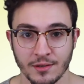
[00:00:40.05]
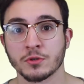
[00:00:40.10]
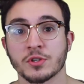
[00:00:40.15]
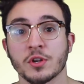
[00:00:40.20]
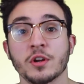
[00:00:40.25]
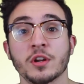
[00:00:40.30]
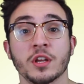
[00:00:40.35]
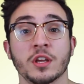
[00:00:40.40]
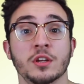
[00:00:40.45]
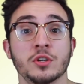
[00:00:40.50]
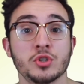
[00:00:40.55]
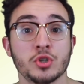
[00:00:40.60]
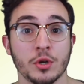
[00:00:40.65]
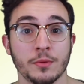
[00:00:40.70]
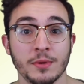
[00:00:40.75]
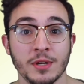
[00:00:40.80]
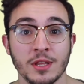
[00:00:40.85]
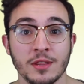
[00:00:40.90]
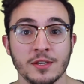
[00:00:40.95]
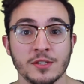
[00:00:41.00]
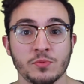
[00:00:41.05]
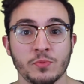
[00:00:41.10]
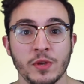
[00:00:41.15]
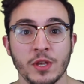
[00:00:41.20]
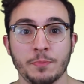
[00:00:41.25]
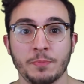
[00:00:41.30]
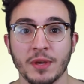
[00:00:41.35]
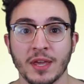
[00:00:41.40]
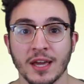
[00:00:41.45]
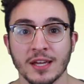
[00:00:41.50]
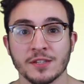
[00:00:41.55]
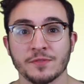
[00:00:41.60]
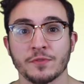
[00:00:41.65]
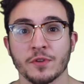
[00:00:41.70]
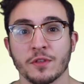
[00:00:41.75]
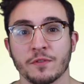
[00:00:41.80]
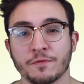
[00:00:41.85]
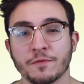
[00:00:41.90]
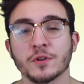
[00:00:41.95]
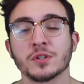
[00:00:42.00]
We're starting in Germany this week because
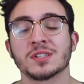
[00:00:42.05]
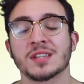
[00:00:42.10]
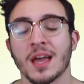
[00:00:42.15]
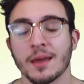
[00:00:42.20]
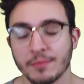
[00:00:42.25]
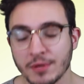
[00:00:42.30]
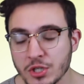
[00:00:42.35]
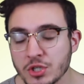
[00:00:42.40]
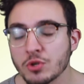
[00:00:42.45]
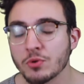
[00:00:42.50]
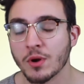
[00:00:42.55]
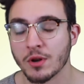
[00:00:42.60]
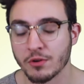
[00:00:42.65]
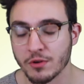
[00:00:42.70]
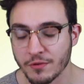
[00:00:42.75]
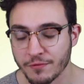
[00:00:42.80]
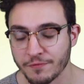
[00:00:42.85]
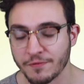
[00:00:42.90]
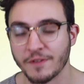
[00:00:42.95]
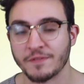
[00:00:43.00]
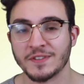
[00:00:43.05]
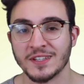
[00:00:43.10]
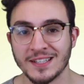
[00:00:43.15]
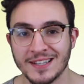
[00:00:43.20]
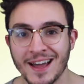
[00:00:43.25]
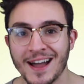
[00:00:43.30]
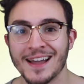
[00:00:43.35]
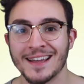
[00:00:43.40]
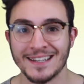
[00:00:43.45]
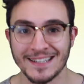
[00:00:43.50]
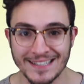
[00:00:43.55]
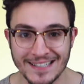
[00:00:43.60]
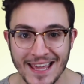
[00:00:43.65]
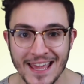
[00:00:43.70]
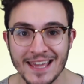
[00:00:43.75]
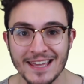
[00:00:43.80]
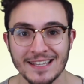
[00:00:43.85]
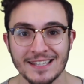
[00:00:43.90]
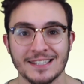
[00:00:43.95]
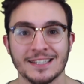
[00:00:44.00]
for the first time in 259
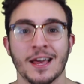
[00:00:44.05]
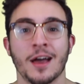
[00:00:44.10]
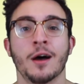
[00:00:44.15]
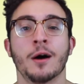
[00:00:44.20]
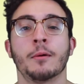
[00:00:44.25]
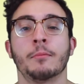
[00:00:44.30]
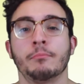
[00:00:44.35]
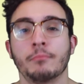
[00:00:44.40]
days,